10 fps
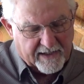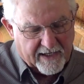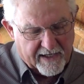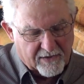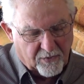
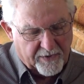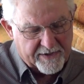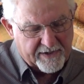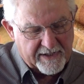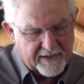are
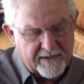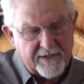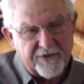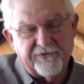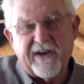within
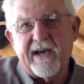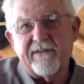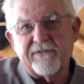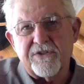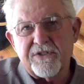this
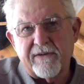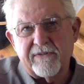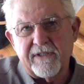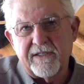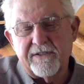500 to
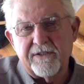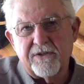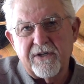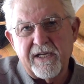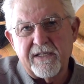700
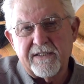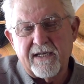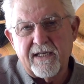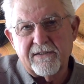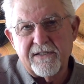grain
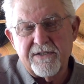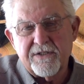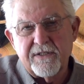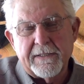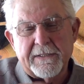
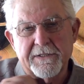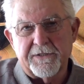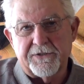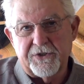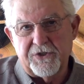tolerance,
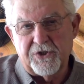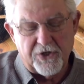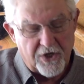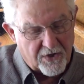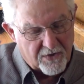you're good to
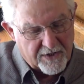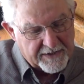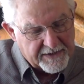go.